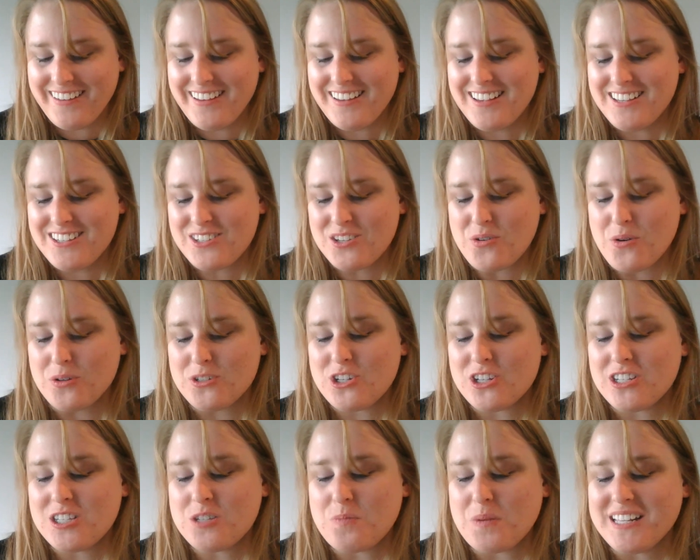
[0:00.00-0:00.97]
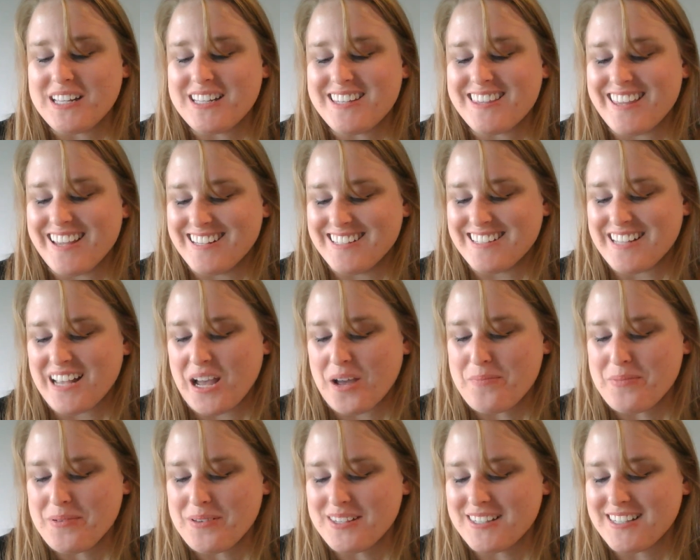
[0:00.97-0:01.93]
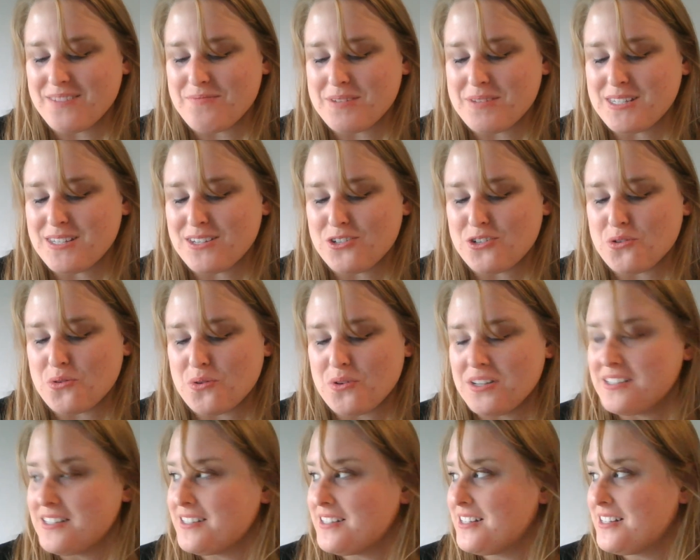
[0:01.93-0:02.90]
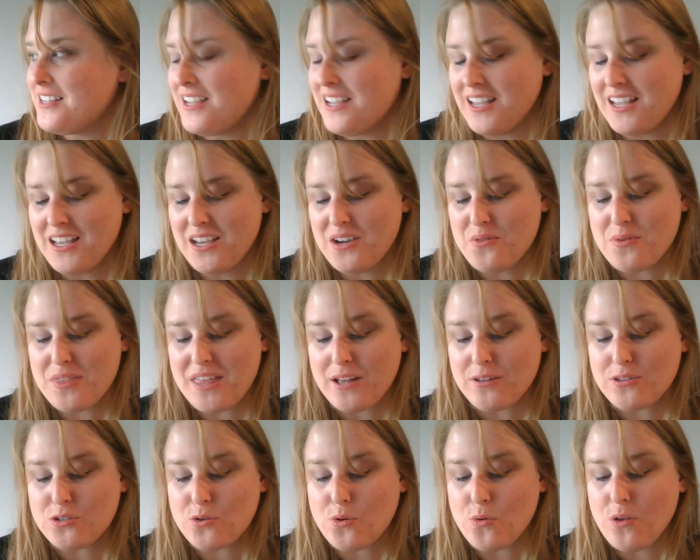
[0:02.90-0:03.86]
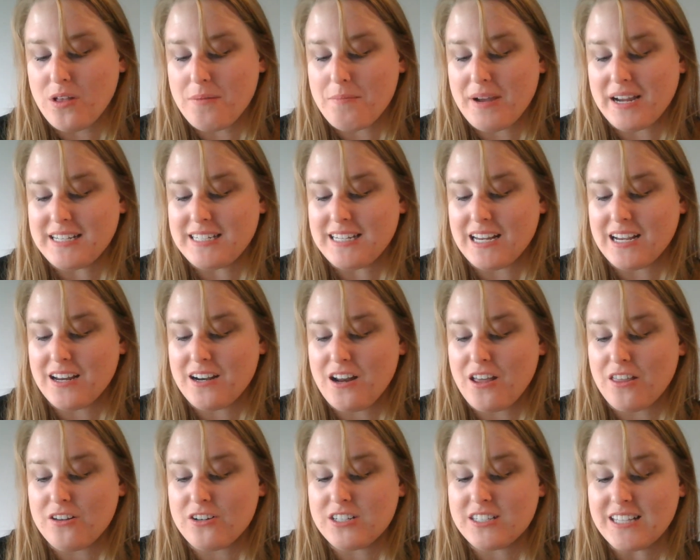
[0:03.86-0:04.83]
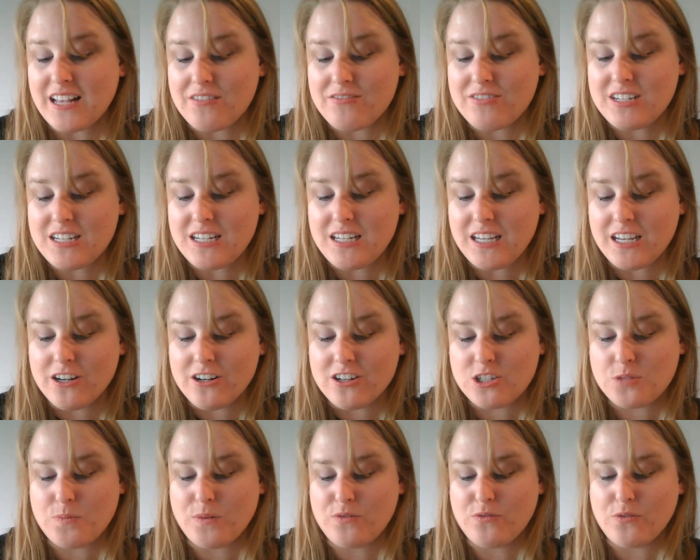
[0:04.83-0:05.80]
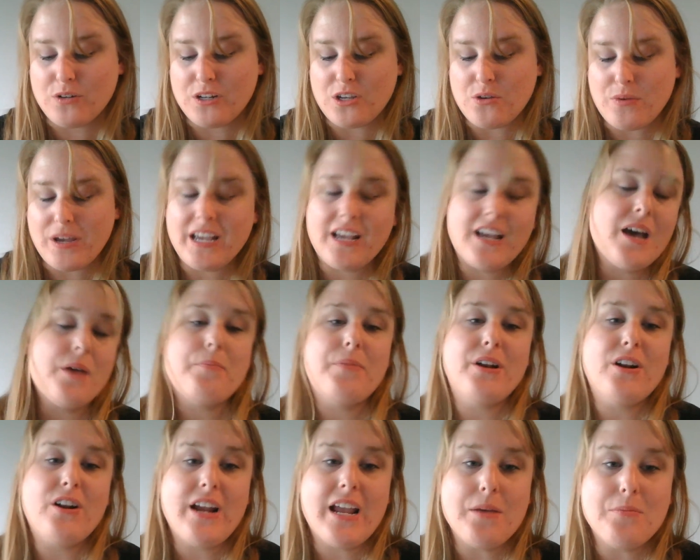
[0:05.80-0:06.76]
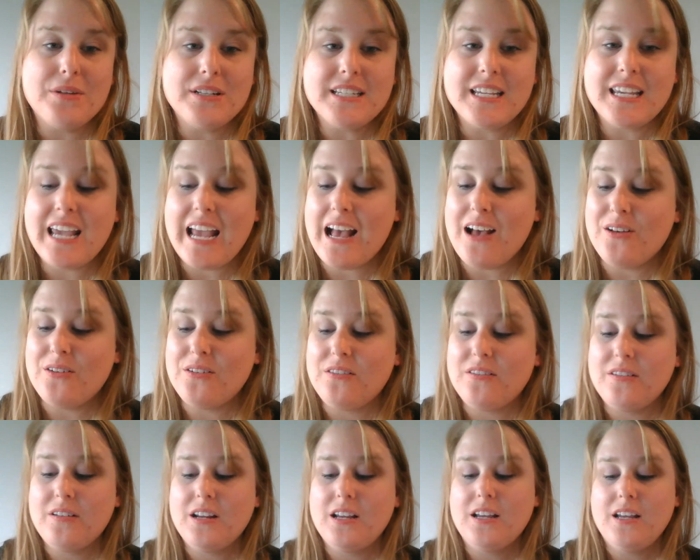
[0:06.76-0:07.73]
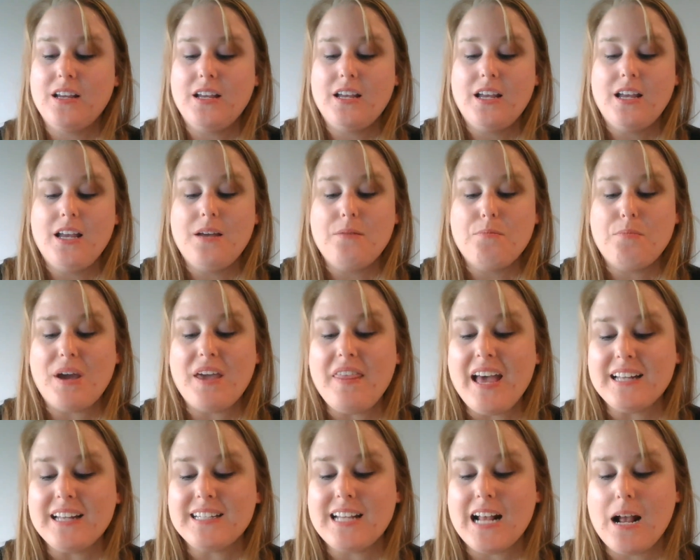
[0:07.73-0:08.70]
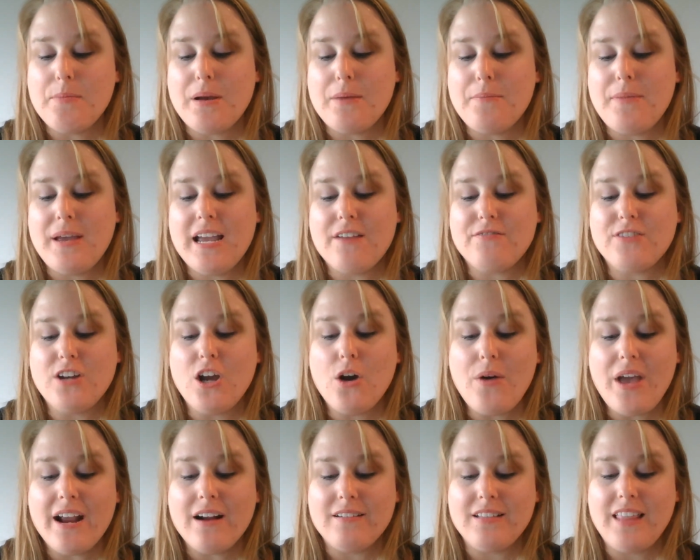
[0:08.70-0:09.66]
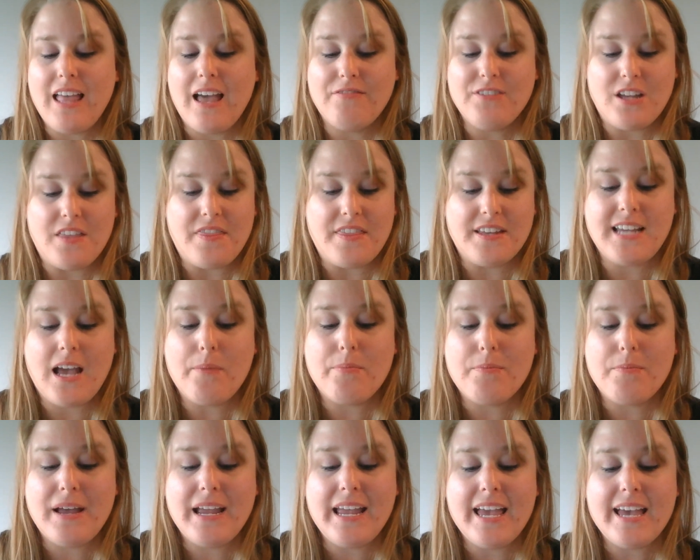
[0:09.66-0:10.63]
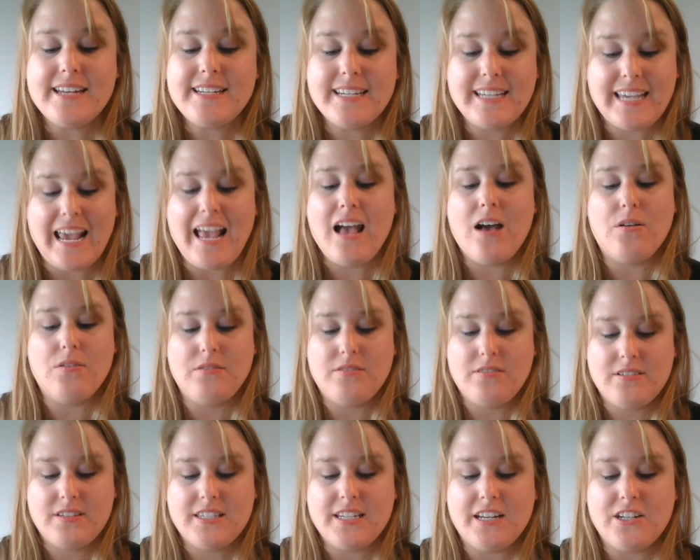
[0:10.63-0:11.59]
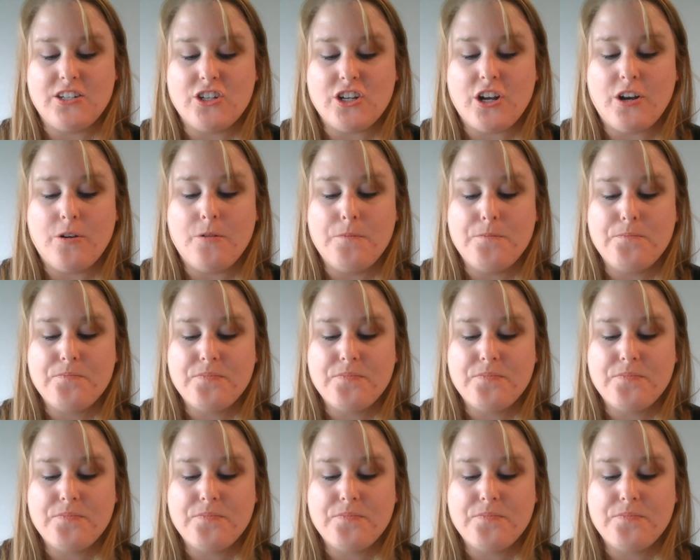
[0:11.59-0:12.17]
School just speeds things up, said Mrs. Jules. Without school, it might take another 70 years before you wake up and are able to count. By that time, I may have no hair left on the top of my head to count, said Joe.